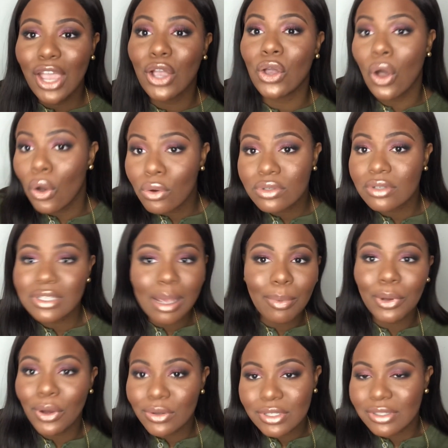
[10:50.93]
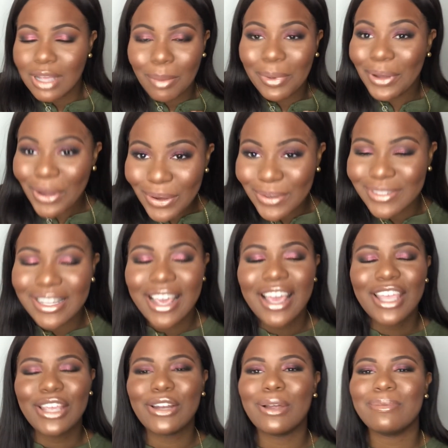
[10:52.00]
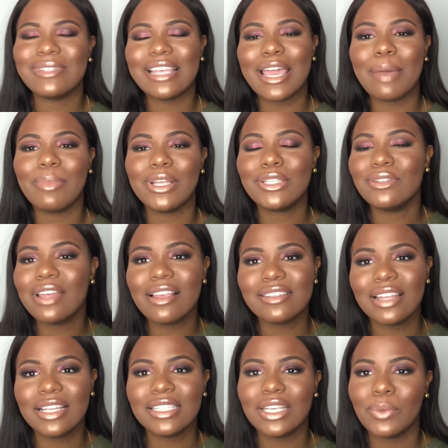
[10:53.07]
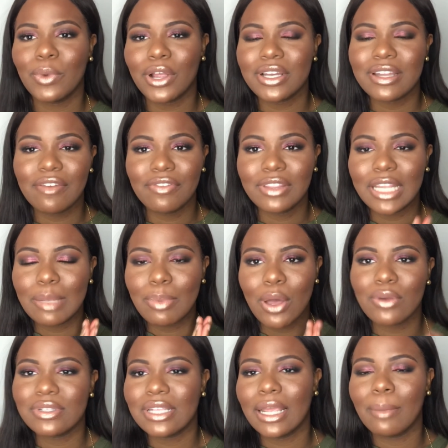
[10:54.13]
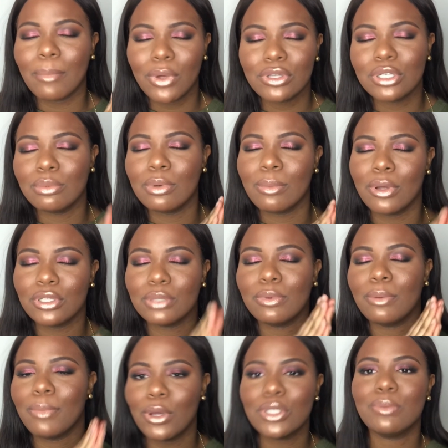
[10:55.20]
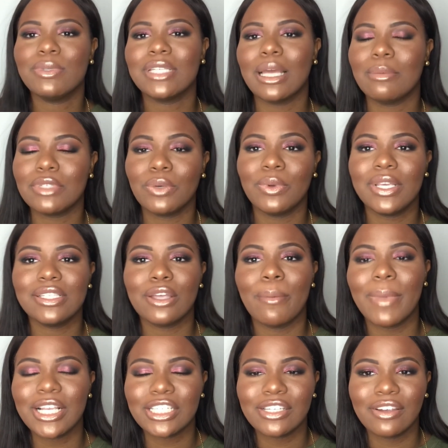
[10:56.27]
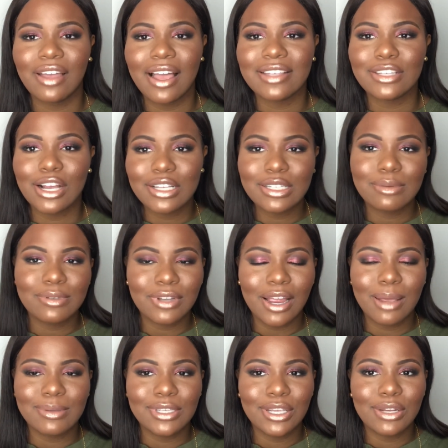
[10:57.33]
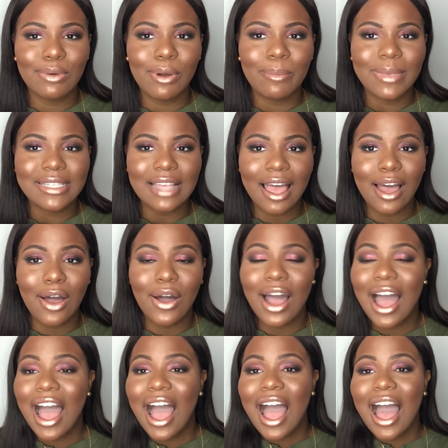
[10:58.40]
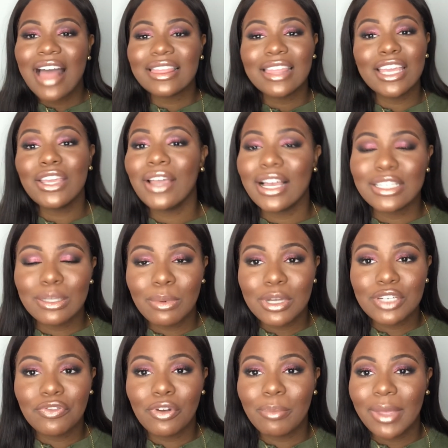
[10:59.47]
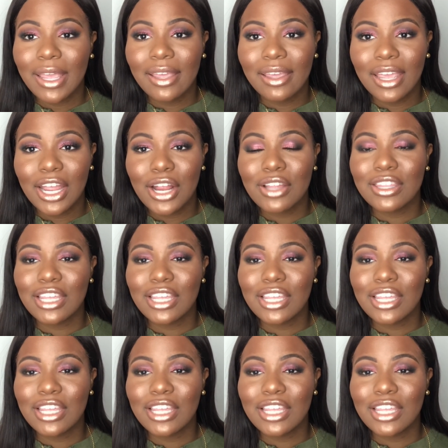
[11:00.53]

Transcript: goals on top of goals on top of goals, you know what I'm saying? But 2019, we are definitely posting multiple times a week, so make sure you guys are subscribed so you won't miss out. Thank you guys so much for being here.